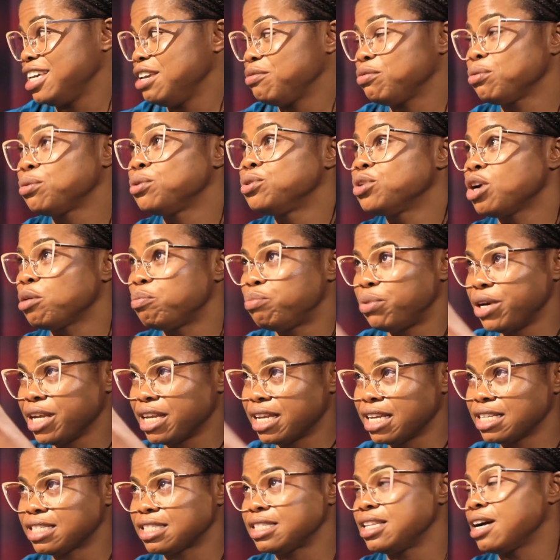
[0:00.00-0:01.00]
If you will not
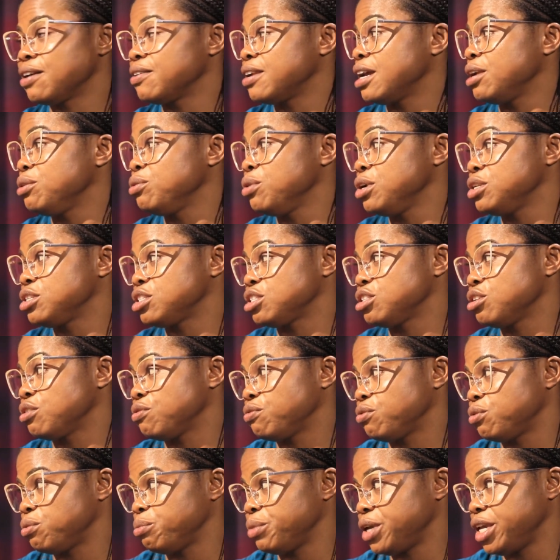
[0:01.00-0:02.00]
bring it down, I know it's
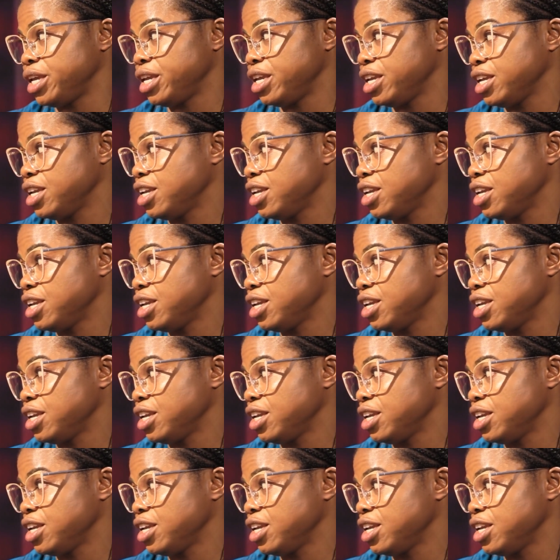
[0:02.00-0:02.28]
not for me.